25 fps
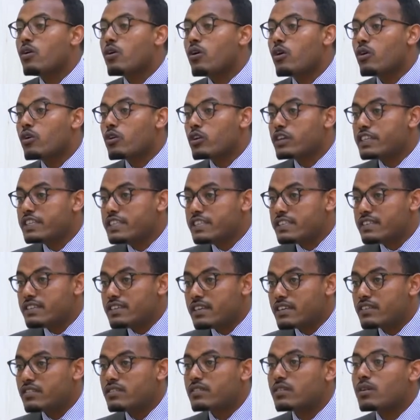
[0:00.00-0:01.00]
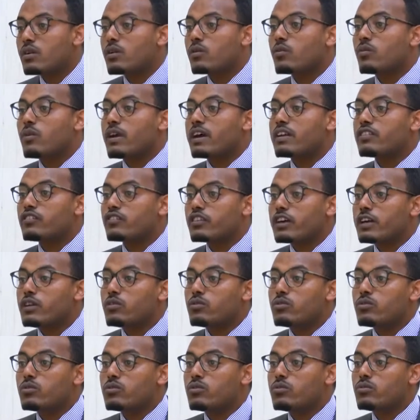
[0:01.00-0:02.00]
On logistics, we are
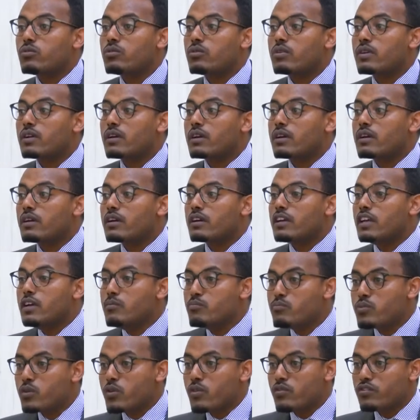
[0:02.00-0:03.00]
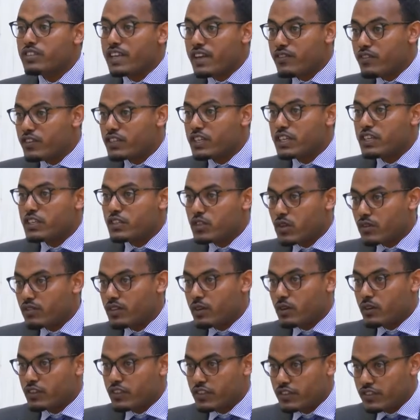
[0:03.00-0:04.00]
trying to improve the efficiency of
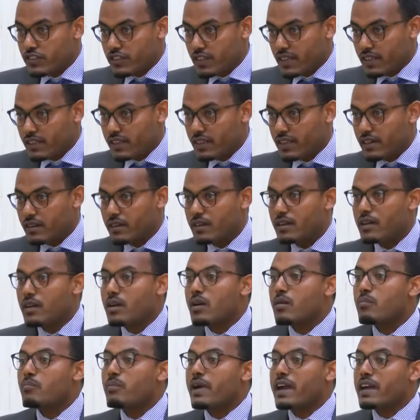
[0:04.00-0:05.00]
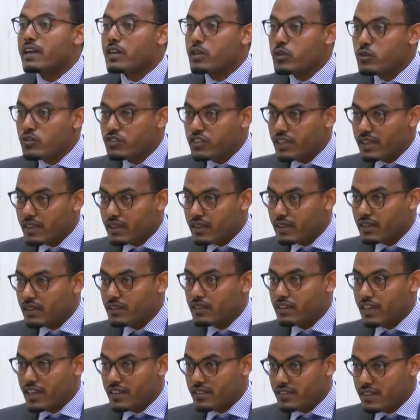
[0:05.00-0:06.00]
the logistics sector by reducing
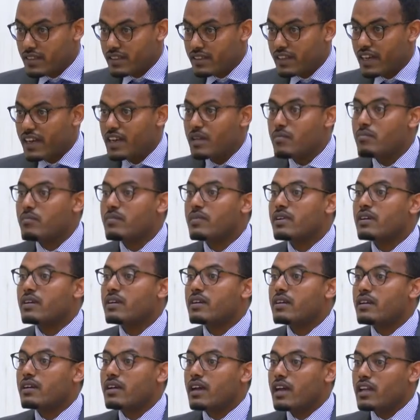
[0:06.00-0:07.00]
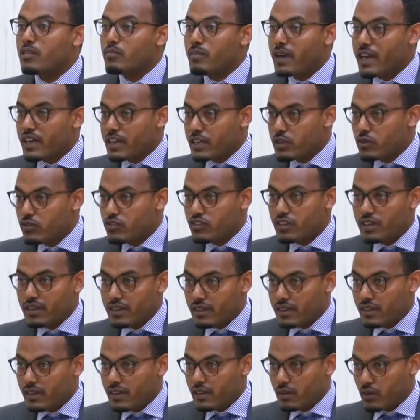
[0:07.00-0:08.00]
transit time and by
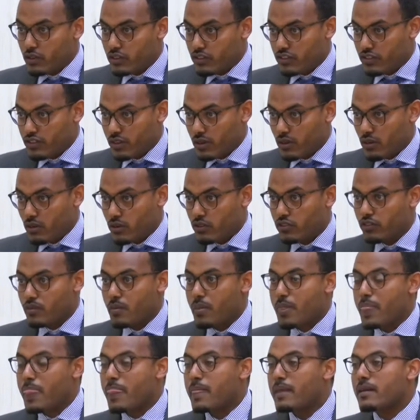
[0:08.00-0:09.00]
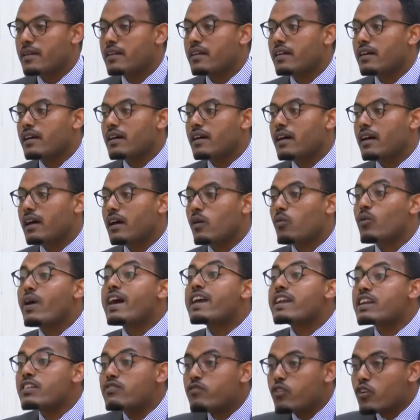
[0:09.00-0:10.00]
reducing logistic costs. We
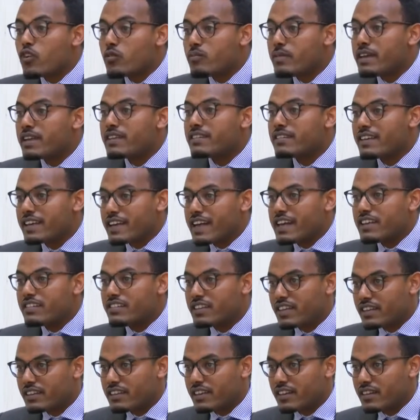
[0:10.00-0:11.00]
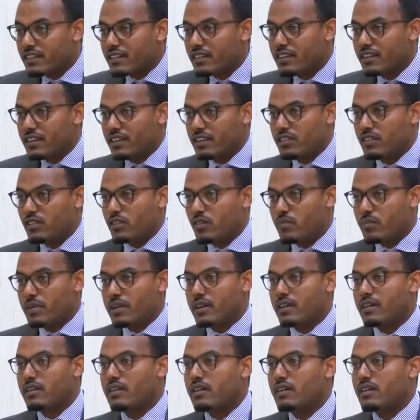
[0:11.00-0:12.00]
are reforming the rail sector in Ethiopia.